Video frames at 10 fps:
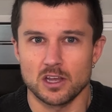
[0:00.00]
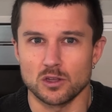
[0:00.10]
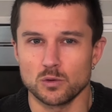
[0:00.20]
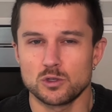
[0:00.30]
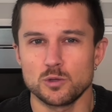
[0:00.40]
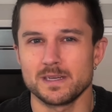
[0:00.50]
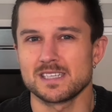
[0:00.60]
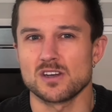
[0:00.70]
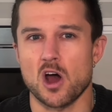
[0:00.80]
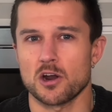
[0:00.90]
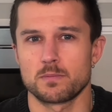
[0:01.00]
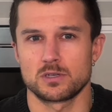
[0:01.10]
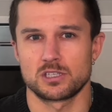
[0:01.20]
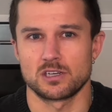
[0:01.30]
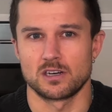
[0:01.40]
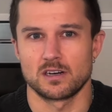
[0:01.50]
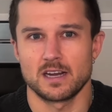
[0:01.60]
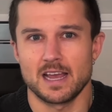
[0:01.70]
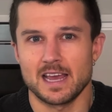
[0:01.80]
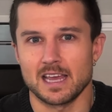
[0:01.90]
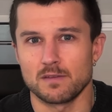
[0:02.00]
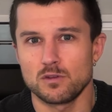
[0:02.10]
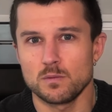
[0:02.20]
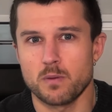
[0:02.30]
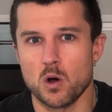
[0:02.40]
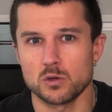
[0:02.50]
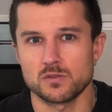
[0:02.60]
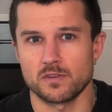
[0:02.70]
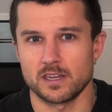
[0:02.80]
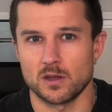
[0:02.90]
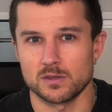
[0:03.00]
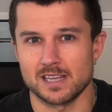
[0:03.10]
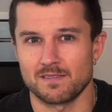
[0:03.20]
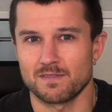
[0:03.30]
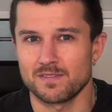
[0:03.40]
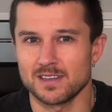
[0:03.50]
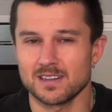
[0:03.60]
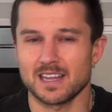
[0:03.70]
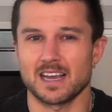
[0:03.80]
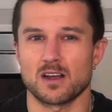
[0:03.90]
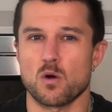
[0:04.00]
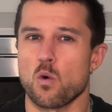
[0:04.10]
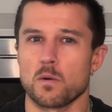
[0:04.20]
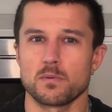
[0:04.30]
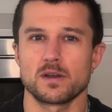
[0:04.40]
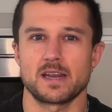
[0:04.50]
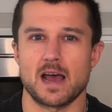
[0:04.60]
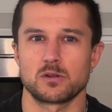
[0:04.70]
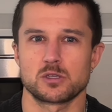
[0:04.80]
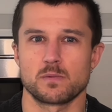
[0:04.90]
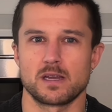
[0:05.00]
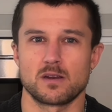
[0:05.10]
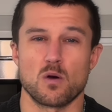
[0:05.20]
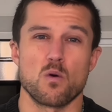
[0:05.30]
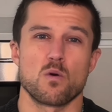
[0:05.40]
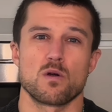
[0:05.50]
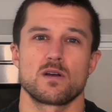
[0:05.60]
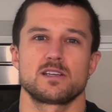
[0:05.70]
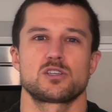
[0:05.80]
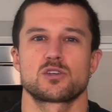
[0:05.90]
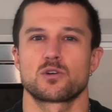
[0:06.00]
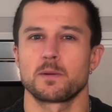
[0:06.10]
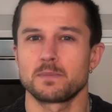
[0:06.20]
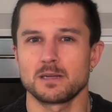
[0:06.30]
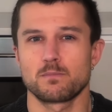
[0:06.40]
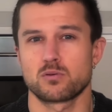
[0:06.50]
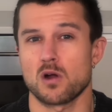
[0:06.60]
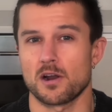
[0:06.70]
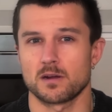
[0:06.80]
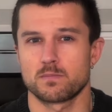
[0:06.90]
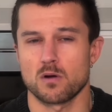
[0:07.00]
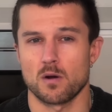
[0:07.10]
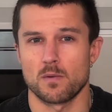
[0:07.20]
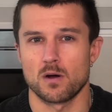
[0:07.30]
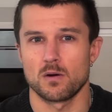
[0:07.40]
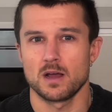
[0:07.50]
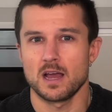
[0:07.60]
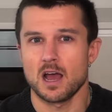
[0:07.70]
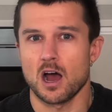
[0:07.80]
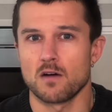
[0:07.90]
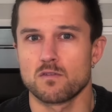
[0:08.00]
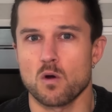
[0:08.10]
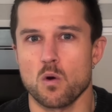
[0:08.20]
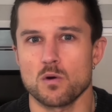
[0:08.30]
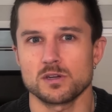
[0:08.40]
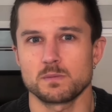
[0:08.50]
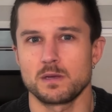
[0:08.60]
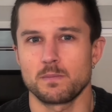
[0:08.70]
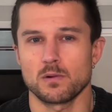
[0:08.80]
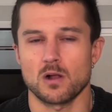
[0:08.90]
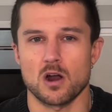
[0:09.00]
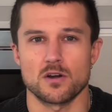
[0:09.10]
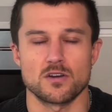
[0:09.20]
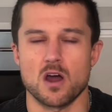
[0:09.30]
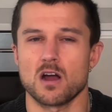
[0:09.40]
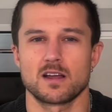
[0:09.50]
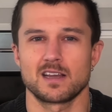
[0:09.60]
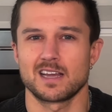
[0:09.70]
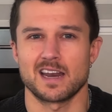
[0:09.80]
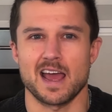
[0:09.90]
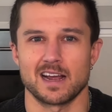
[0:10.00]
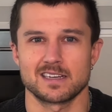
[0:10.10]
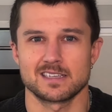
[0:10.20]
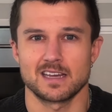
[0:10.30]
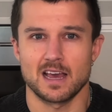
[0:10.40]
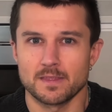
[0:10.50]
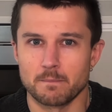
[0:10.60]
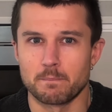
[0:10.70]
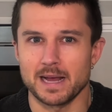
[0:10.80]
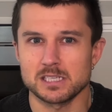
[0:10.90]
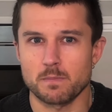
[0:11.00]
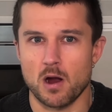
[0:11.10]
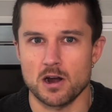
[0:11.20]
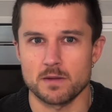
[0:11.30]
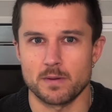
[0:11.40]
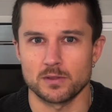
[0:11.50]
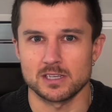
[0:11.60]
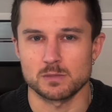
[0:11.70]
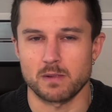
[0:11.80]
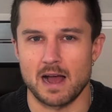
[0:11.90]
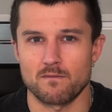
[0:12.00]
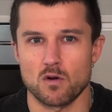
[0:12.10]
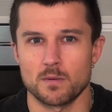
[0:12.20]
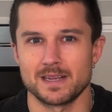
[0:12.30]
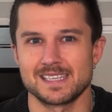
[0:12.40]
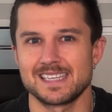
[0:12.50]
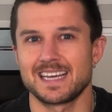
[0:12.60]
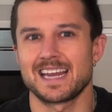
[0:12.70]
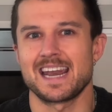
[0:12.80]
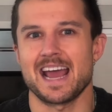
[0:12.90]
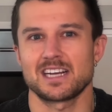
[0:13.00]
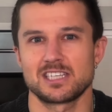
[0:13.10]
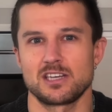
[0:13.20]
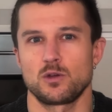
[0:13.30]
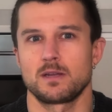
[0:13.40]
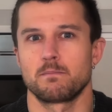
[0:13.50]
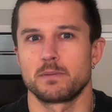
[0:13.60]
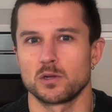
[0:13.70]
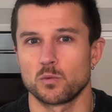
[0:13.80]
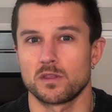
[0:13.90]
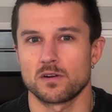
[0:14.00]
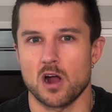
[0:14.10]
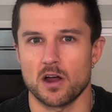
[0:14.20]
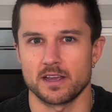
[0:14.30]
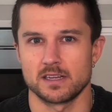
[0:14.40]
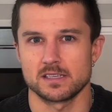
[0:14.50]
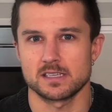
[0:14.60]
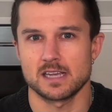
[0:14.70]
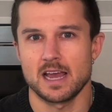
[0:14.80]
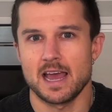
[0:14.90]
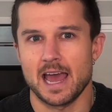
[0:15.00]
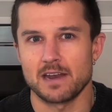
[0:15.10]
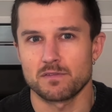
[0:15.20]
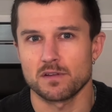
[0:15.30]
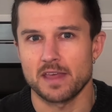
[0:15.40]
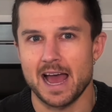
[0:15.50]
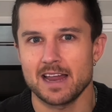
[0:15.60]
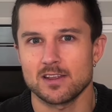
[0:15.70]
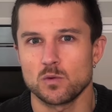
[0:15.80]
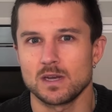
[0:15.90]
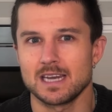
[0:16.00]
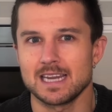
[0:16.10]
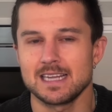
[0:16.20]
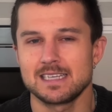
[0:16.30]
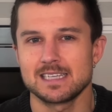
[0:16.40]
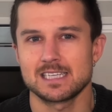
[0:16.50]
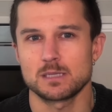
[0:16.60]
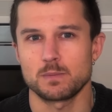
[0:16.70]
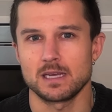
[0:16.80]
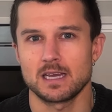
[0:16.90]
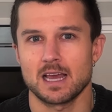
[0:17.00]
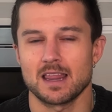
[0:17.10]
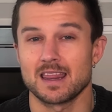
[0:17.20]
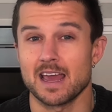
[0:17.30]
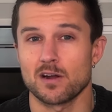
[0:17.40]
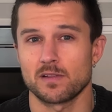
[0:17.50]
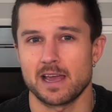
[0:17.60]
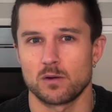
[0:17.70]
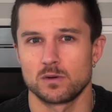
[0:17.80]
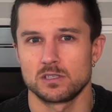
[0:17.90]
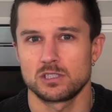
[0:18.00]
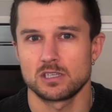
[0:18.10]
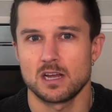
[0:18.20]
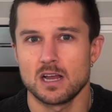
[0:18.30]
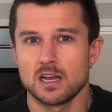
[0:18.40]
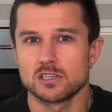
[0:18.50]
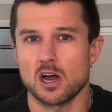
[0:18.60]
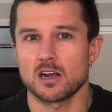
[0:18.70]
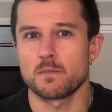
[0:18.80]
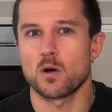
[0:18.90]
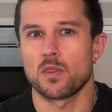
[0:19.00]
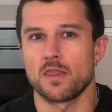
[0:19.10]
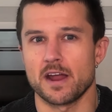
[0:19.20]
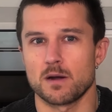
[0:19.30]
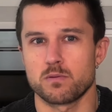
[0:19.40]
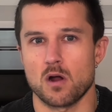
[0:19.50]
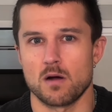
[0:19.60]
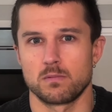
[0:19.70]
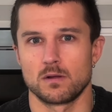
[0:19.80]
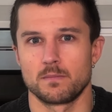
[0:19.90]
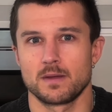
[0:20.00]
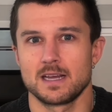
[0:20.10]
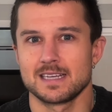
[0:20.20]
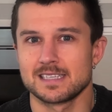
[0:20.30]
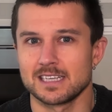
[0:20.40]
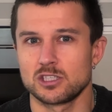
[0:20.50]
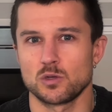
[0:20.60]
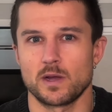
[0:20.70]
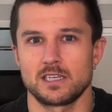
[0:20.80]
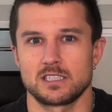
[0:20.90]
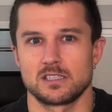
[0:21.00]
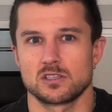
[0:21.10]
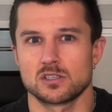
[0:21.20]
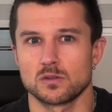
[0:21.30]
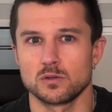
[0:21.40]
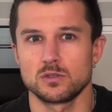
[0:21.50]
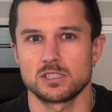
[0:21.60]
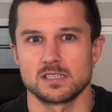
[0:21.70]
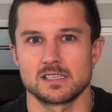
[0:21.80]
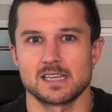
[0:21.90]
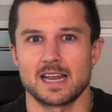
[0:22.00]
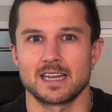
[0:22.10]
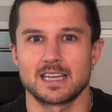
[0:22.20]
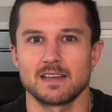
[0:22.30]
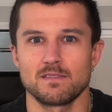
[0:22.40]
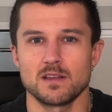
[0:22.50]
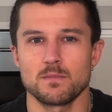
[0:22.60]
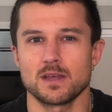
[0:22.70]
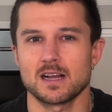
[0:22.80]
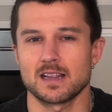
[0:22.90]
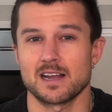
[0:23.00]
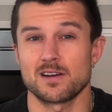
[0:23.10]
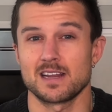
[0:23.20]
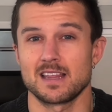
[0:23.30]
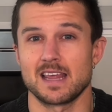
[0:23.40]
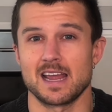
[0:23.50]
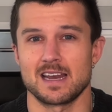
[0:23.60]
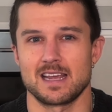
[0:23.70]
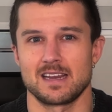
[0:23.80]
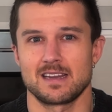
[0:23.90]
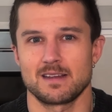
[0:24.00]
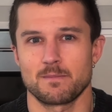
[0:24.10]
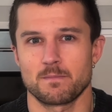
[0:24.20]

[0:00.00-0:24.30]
YouTube is not a brochure. If you post videos that feel like a corporate announcement or a scripted product promo, of course, people are not going to connect. The best part about this platform is the connection you can build with your audience. And for that, you need to speak their language. Talk about their problem, situation, solutions, and give them the clarity they need.